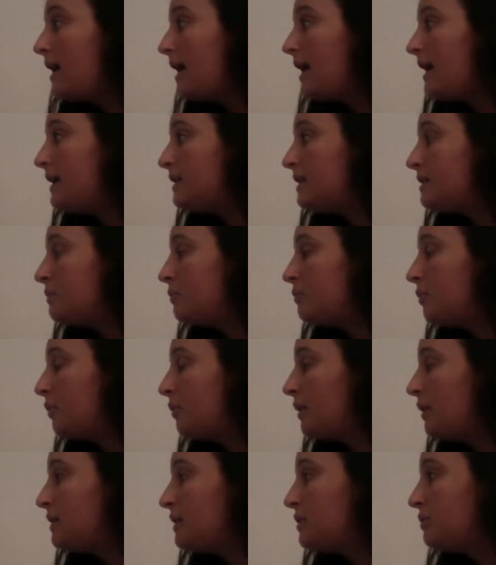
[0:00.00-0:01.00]
And it's
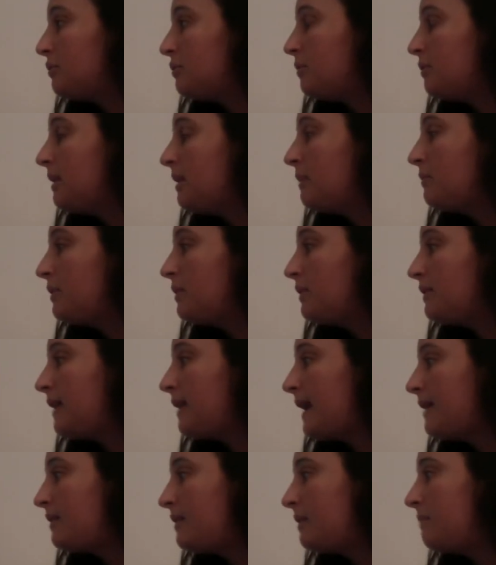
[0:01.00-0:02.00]
important to remember
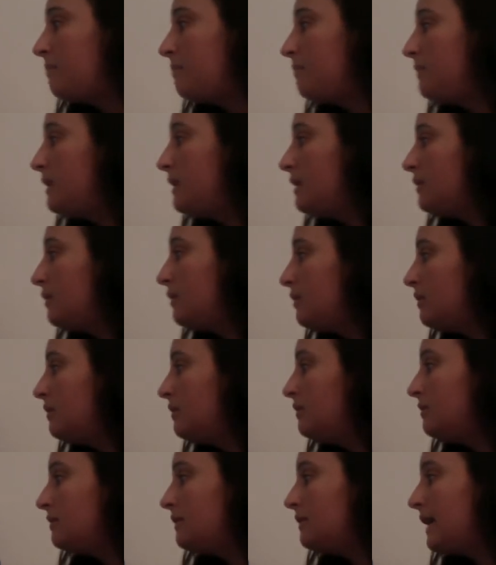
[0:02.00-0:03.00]
that the middle
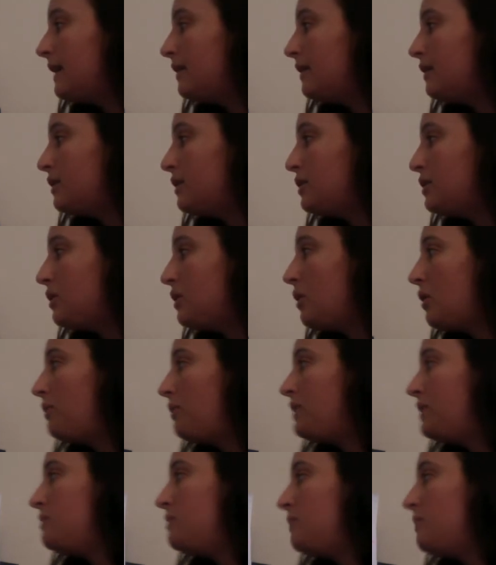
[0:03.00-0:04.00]
letter should
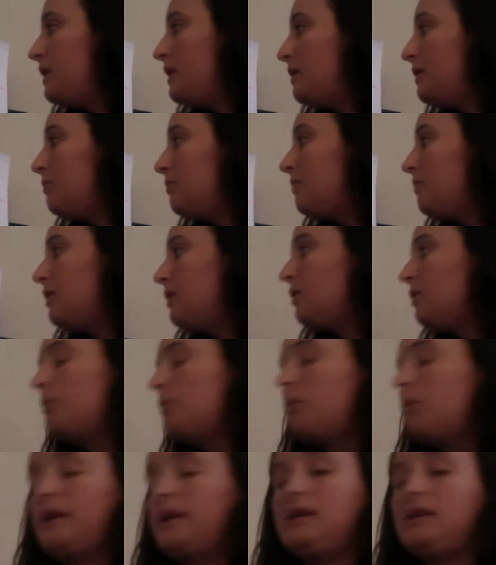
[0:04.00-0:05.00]
always be the middle
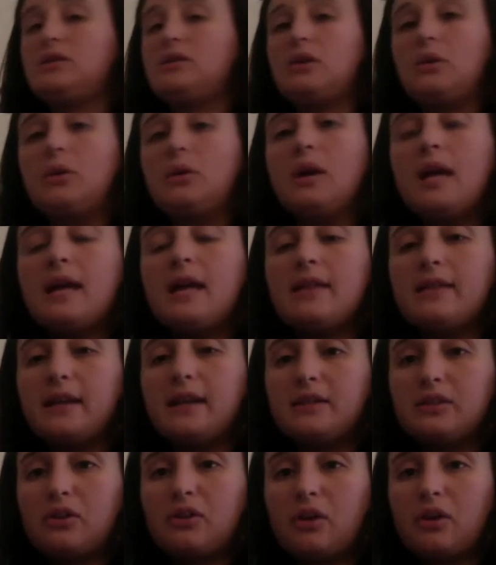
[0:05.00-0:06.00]
point. So
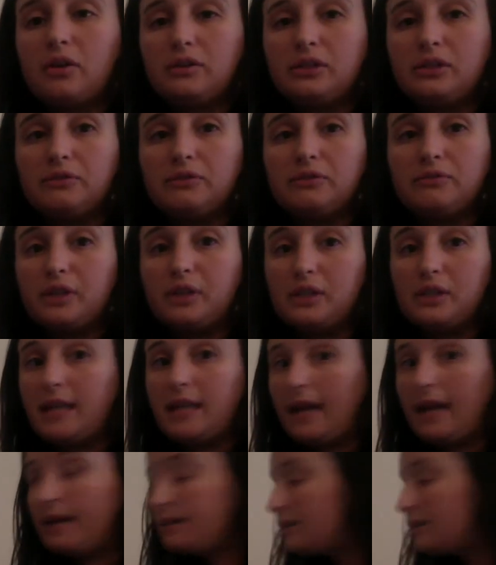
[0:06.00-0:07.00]
that's called your
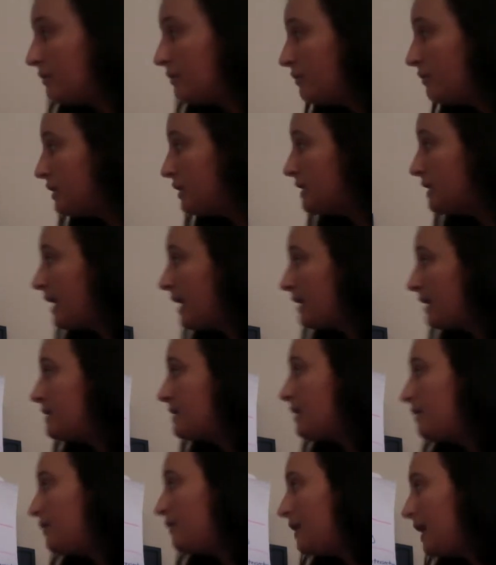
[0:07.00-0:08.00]
vertex. The vertex
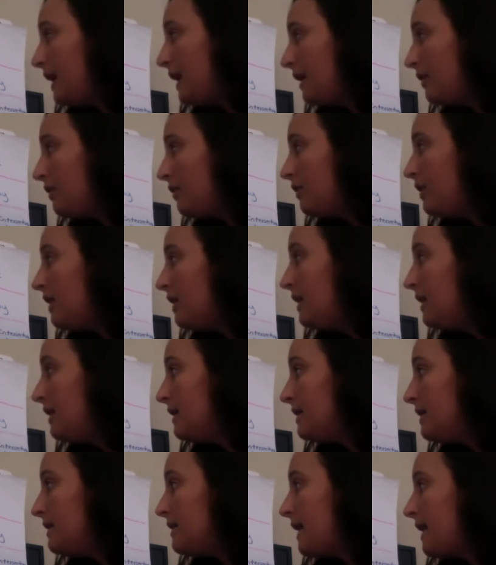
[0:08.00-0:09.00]
of an angle
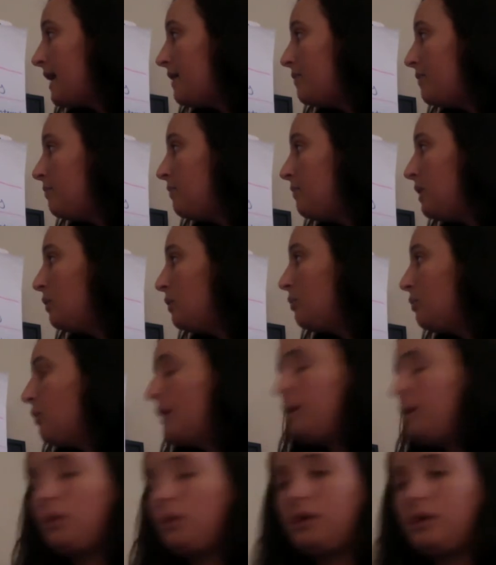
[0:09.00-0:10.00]
is that middle
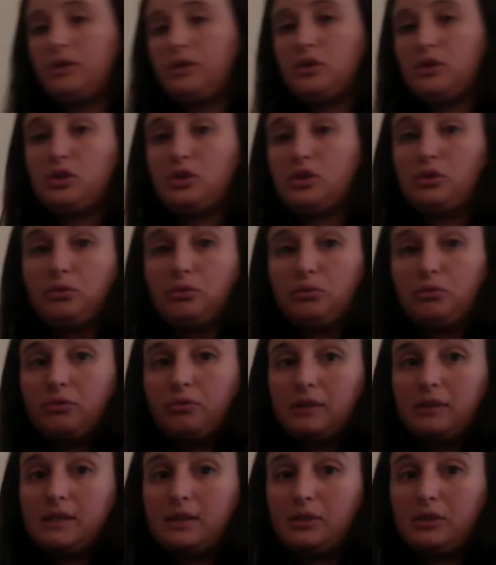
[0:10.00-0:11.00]
point where the two
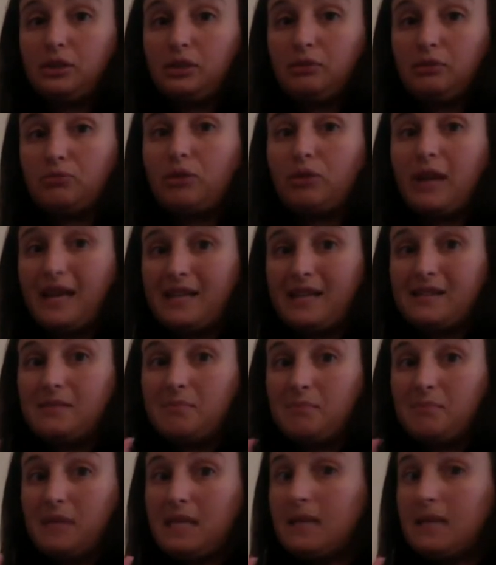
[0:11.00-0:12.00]
essentially rays
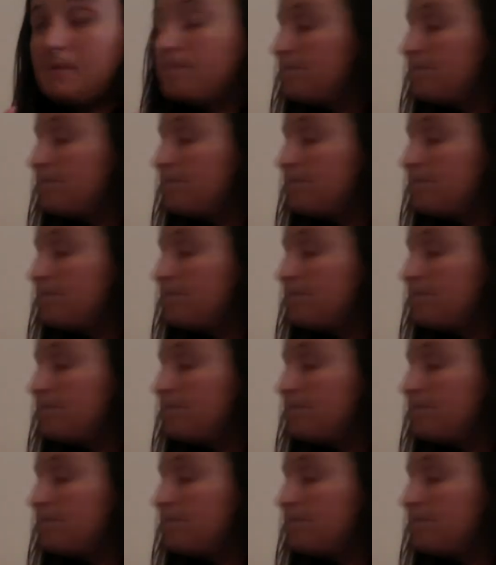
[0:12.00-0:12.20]
meet.